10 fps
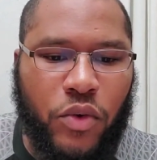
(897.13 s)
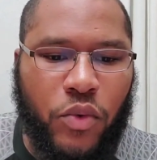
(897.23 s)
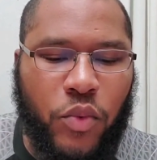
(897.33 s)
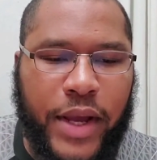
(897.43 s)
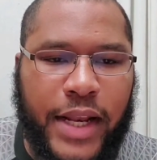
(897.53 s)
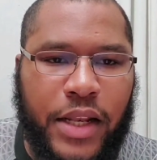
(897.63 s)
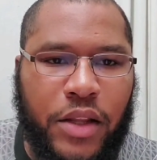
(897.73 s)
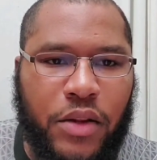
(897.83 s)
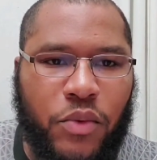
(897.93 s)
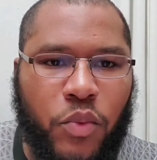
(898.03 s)

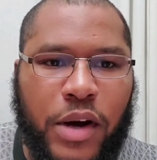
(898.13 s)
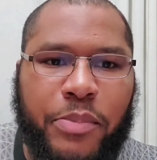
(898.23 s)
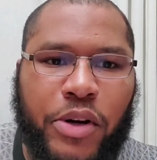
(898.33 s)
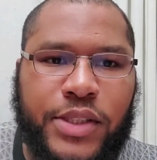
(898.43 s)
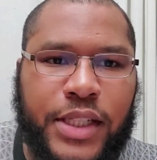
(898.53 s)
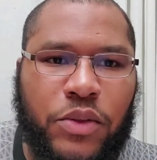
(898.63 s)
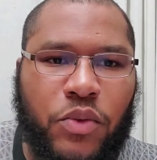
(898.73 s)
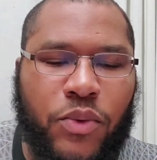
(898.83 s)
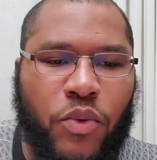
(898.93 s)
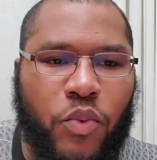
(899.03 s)
When one
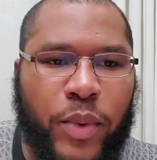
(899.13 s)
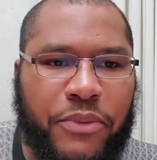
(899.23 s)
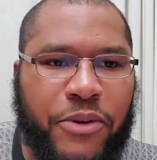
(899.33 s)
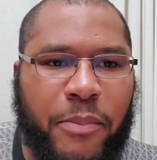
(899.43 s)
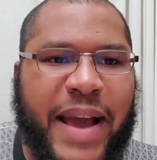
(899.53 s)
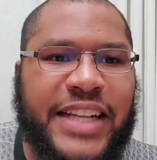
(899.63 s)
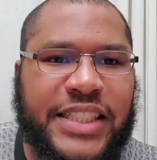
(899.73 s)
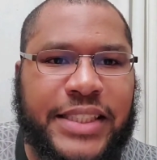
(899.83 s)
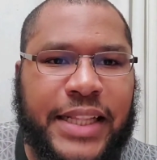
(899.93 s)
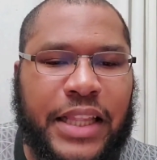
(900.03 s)
person went for a
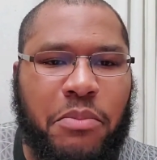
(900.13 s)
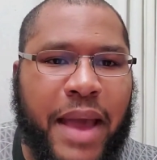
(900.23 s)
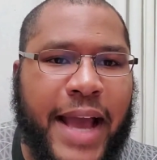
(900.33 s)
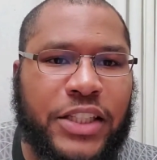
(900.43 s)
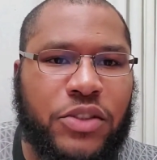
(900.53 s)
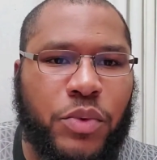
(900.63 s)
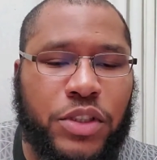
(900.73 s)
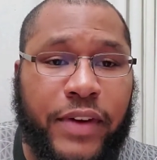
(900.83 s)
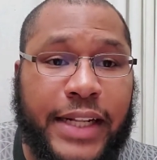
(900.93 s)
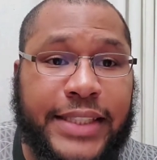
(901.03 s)
batch, it said that the batch
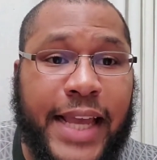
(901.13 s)
was already